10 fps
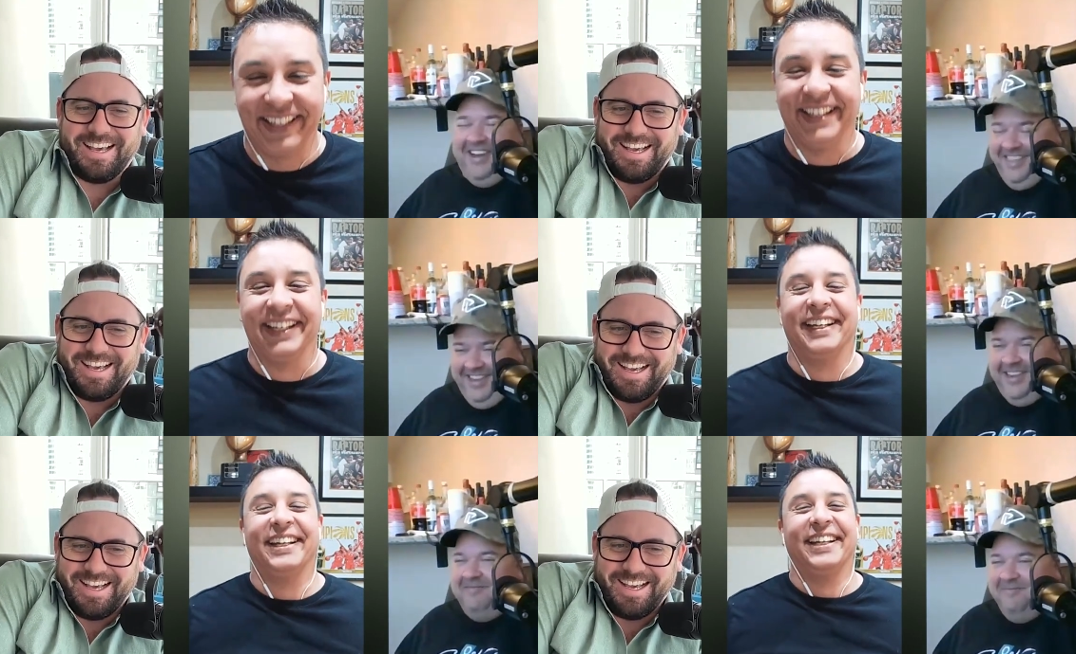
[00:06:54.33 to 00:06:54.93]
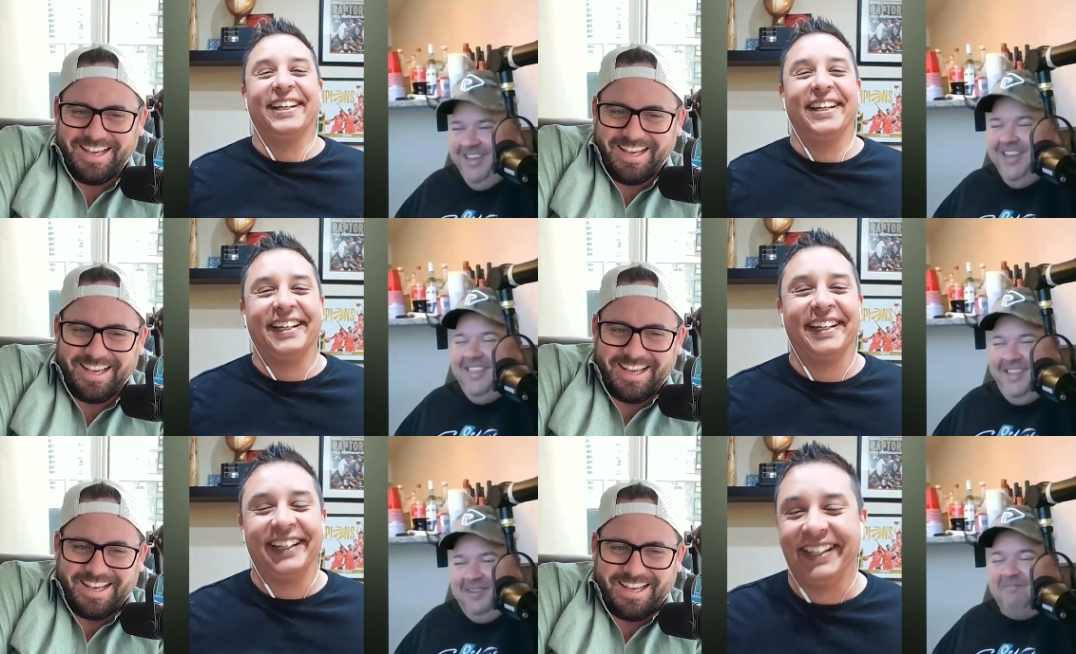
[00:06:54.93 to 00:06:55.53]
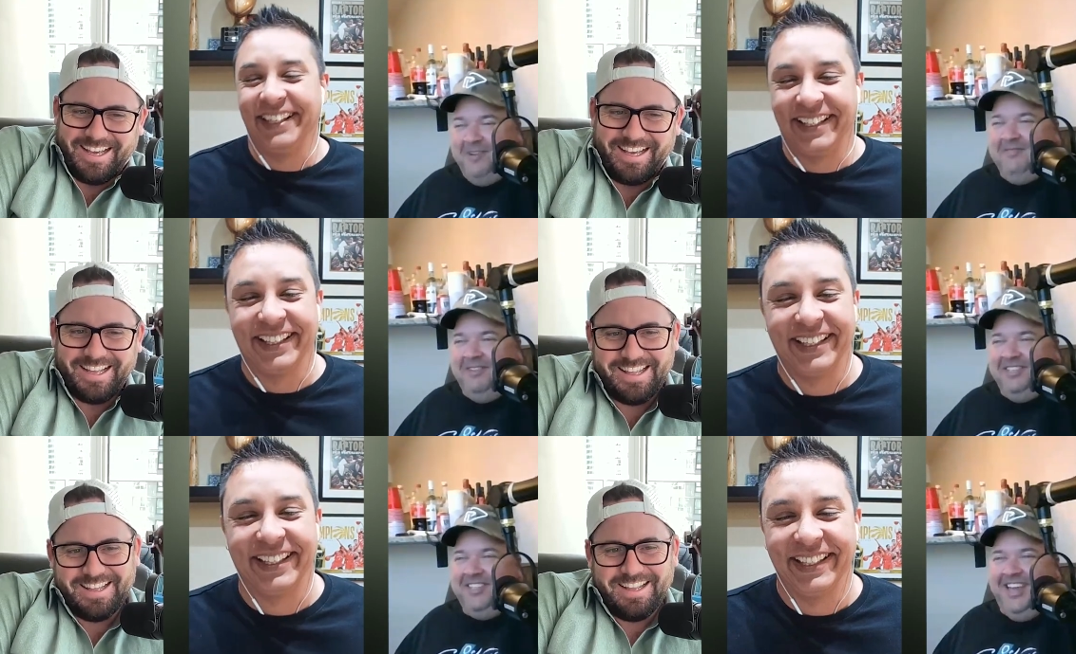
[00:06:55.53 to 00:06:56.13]
Speaker 1: I think I'm pretty
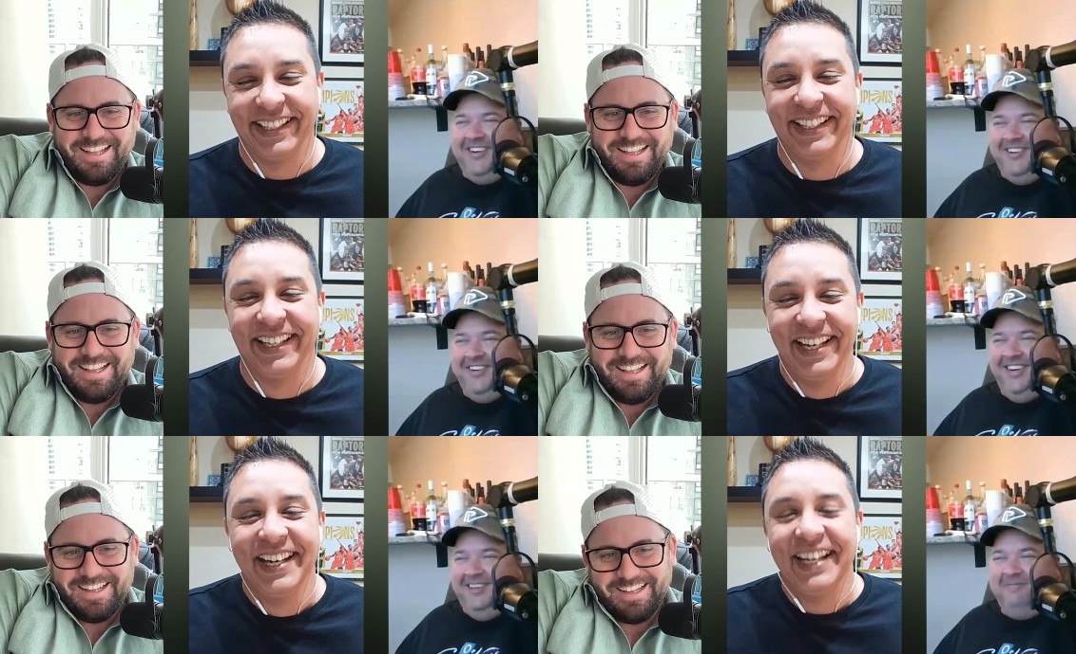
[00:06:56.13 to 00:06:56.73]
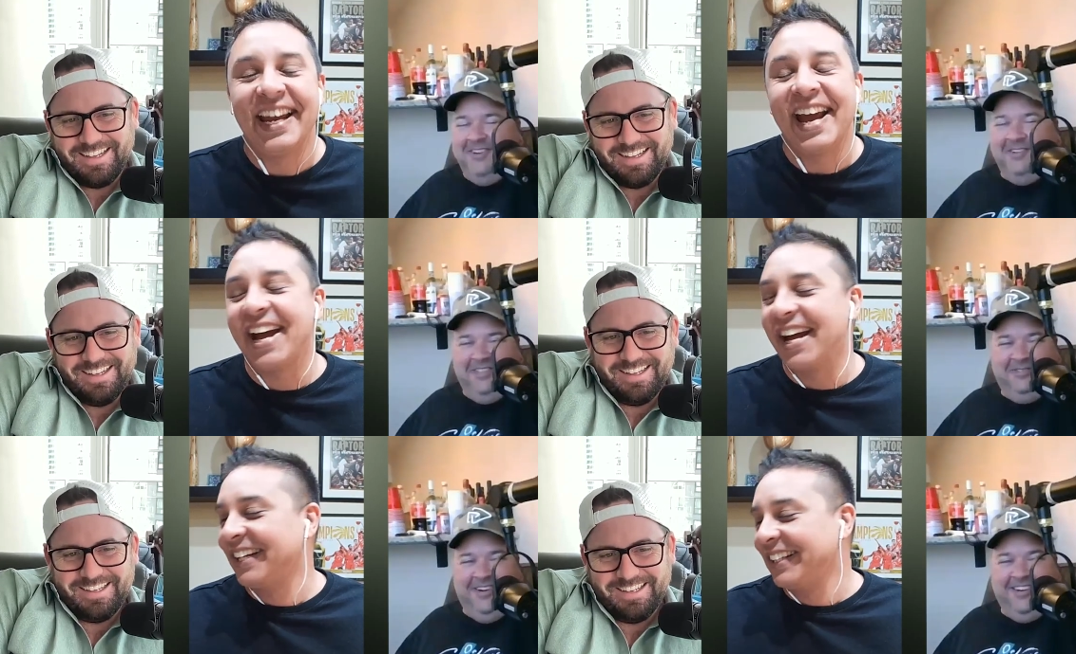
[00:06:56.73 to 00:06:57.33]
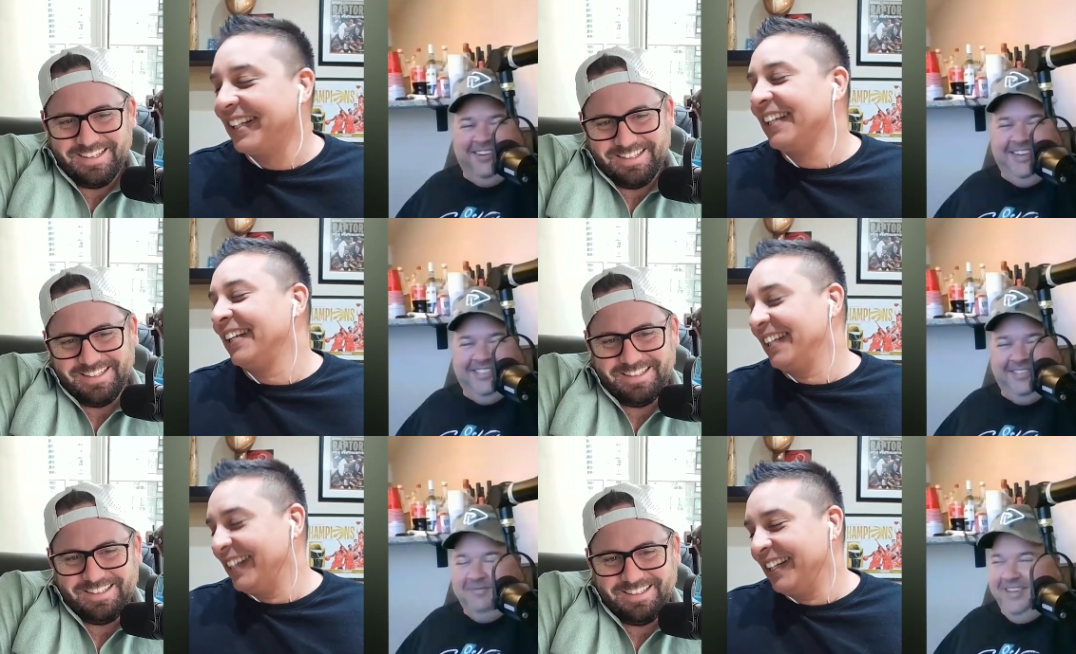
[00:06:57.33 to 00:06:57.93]
much there. I'm
Speaker 2: pretty much where it
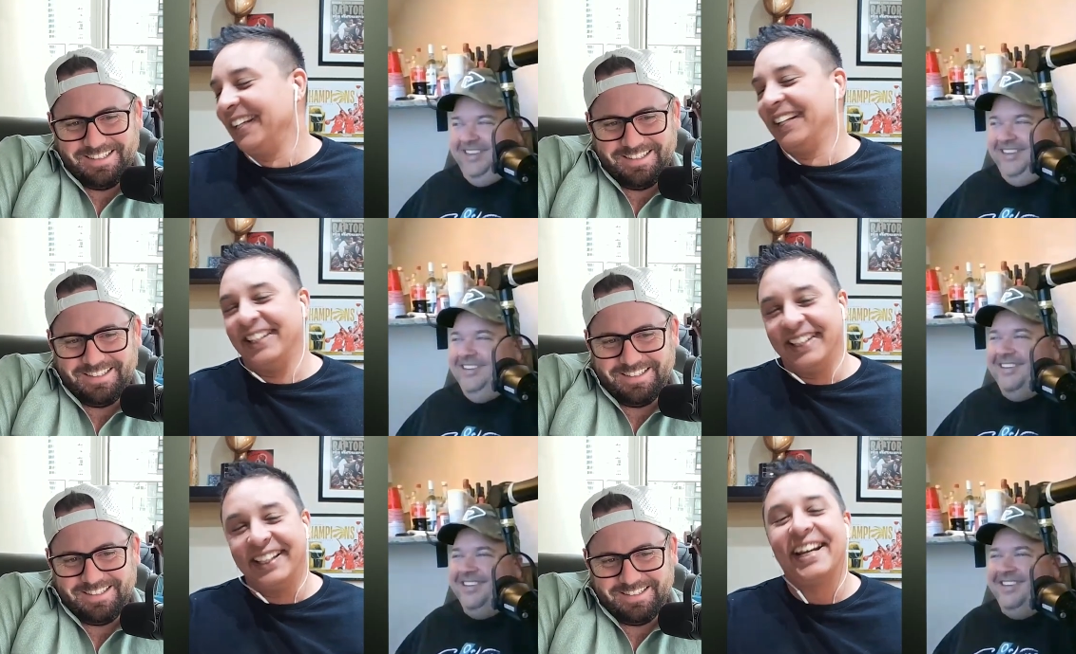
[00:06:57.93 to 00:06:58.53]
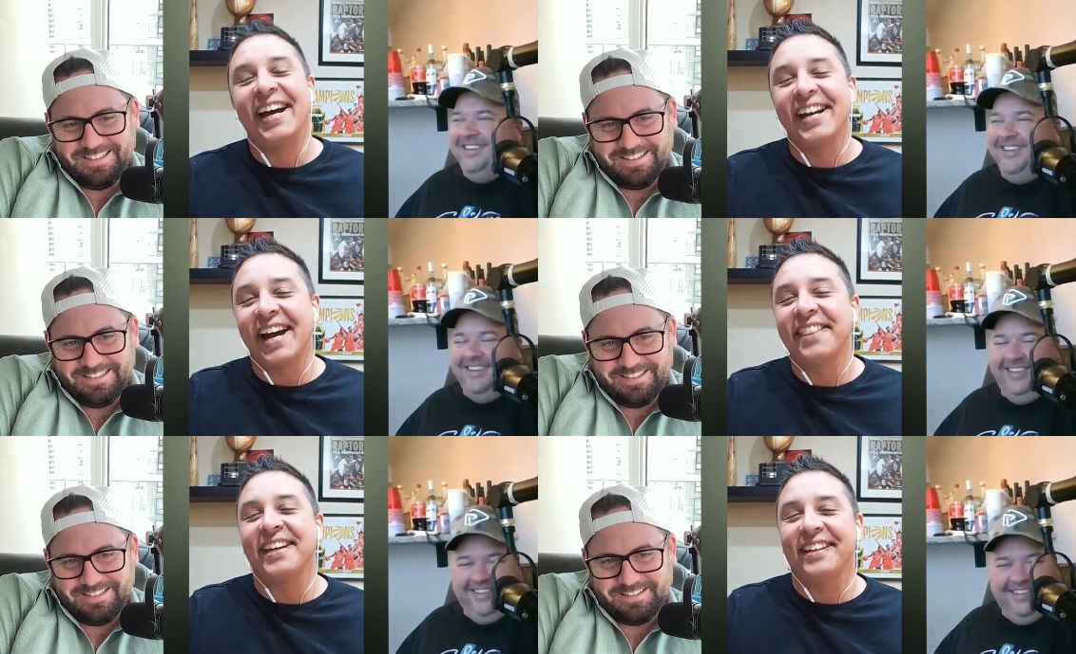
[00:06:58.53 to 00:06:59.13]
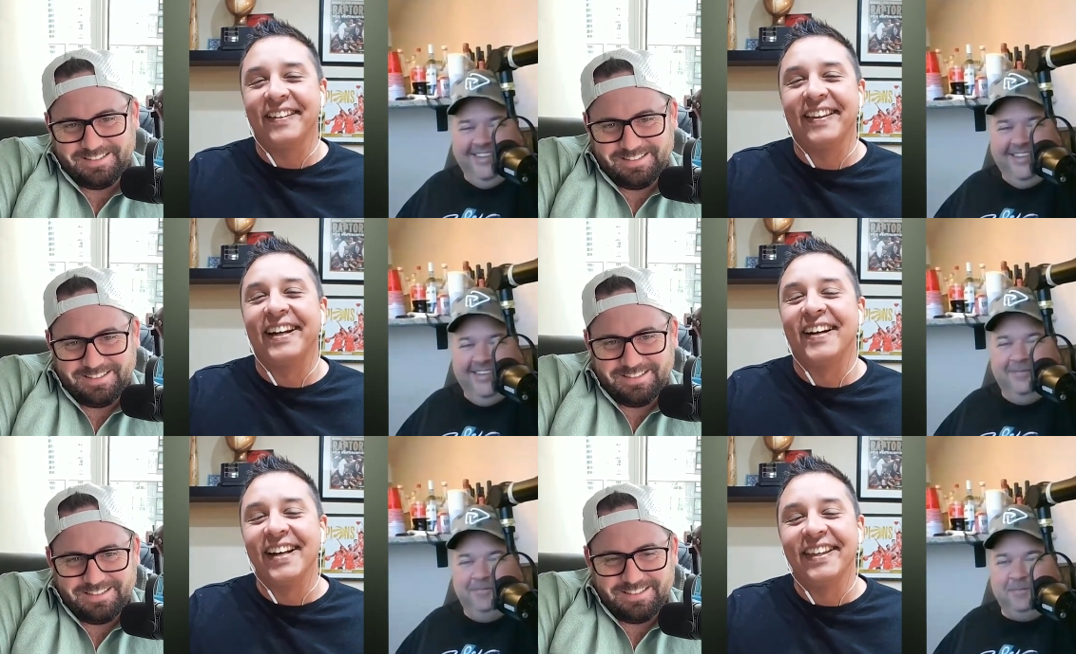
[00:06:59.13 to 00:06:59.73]
needs to be. Yeah, I think you're
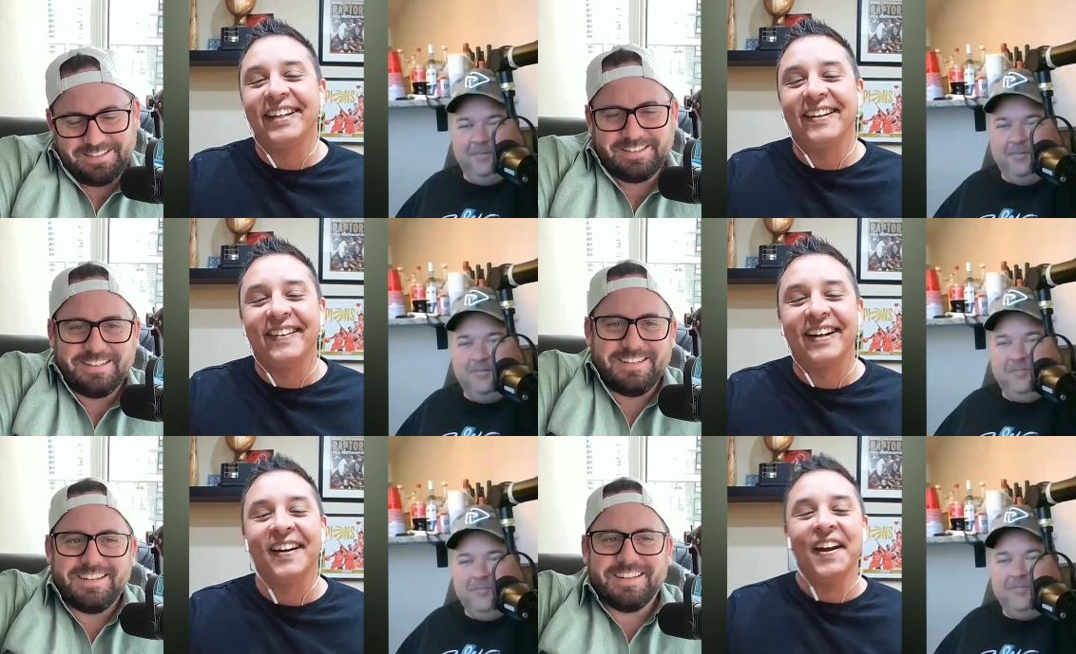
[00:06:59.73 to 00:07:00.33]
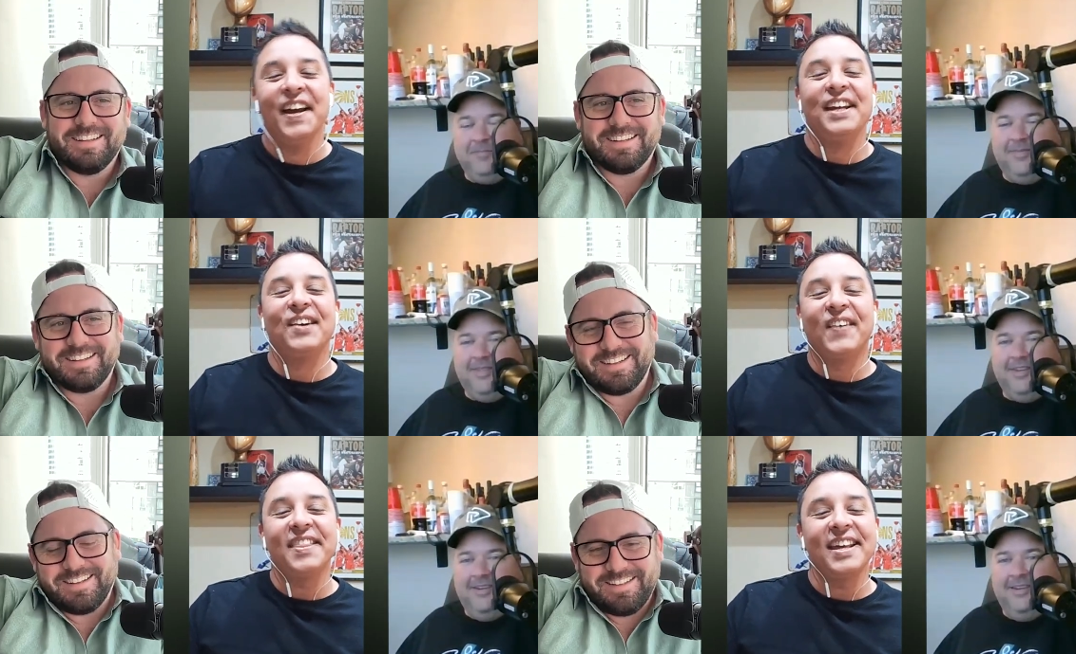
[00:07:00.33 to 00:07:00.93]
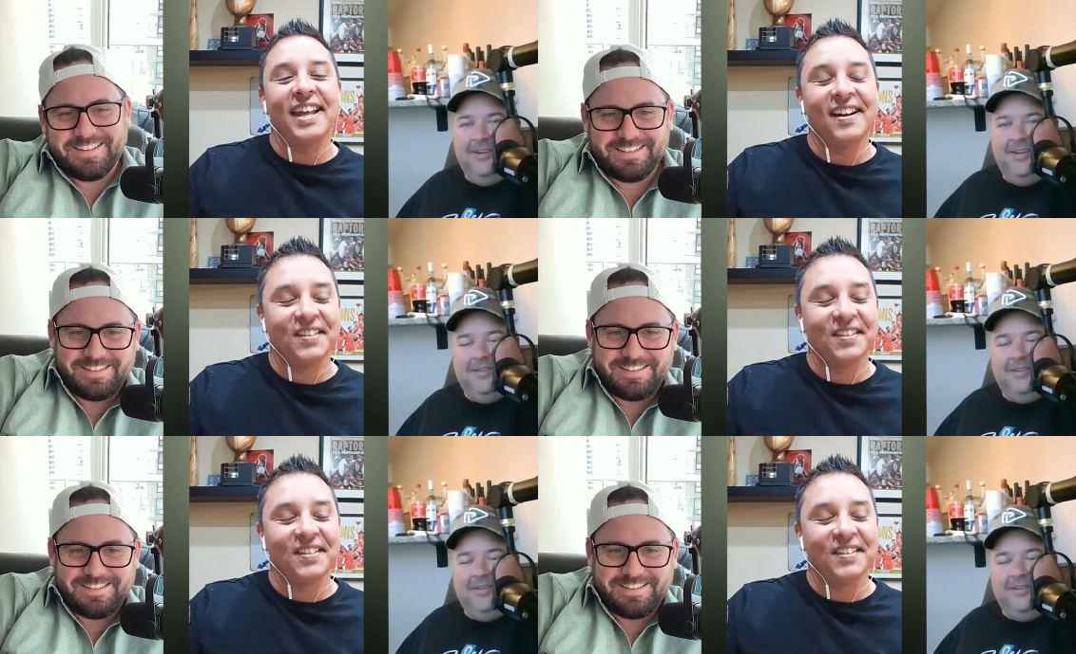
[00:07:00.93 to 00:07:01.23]
there. You know, one thing that